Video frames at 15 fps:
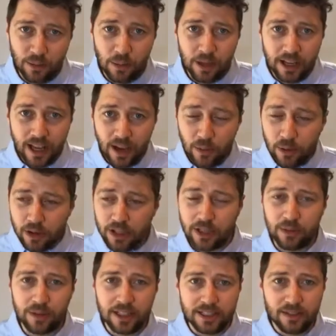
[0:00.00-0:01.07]
We are
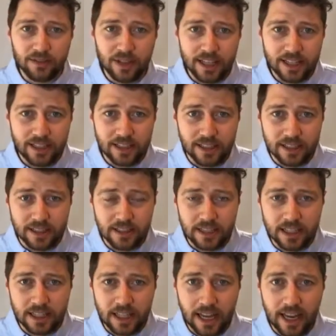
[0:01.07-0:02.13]
working with these investors
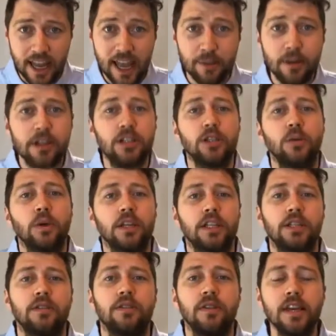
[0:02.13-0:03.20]
to say, how much are you
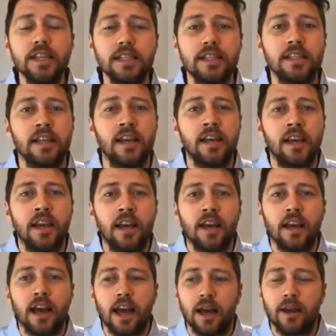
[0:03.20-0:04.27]
willing to invest?
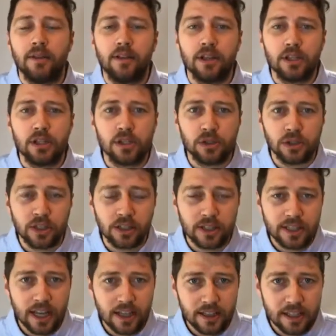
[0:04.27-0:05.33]
They're soon
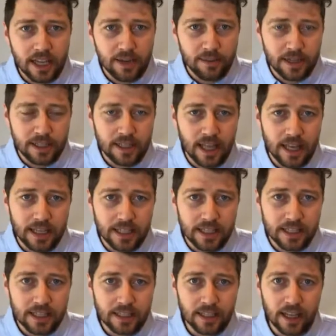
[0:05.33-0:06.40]
going to tell us how much that
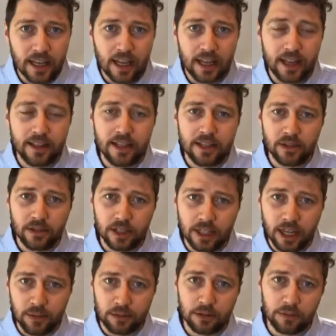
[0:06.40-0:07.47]
is, and these are in a
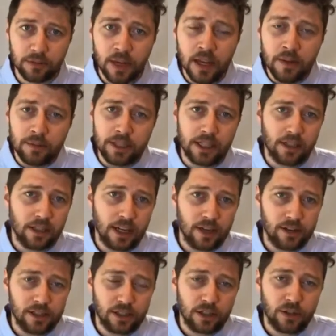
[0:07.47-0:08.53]
couple of particular
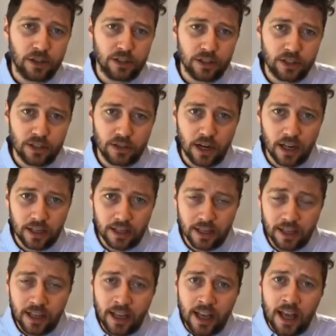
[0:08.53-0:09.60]
areas across
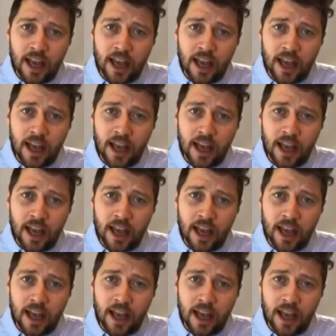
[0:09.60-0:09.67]
Australia.